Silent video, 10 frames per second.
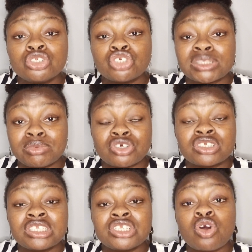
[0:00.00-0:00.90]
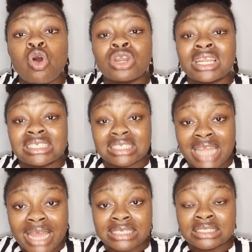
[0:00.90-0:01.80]
just because they did not
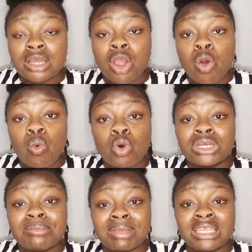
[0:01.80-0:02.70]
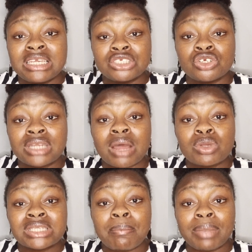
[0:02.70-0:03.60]
understand what the medication that
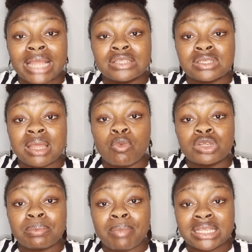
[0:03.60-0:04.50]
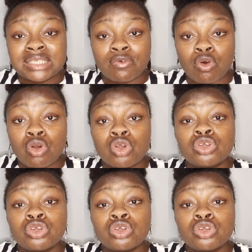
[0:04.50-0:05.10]
was applied to them was meant for.